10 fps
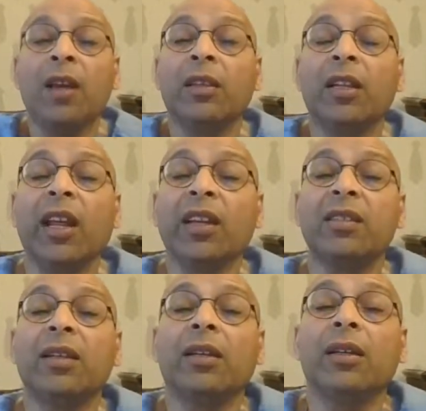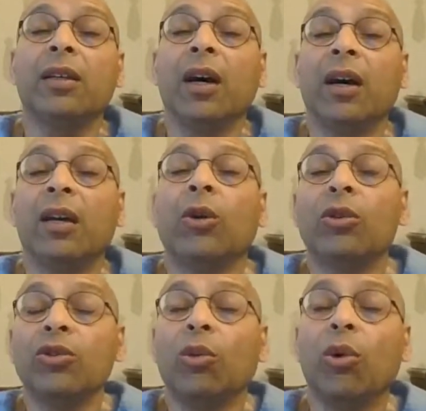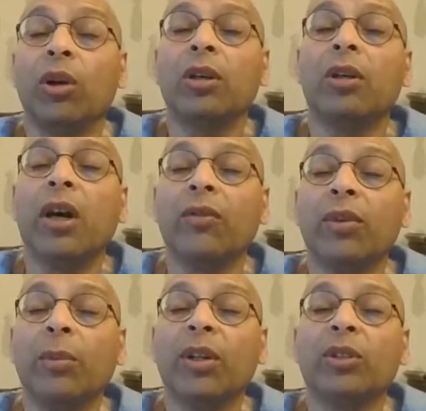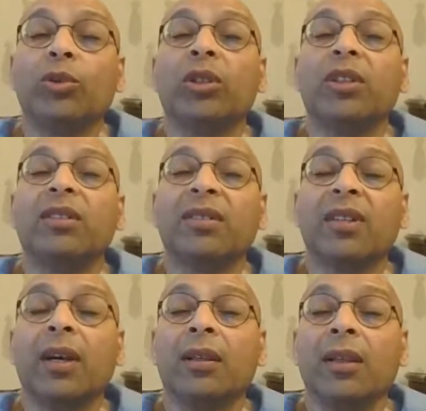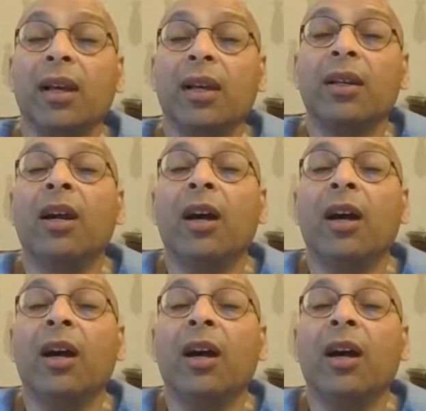The next thing I also want everybody to understand that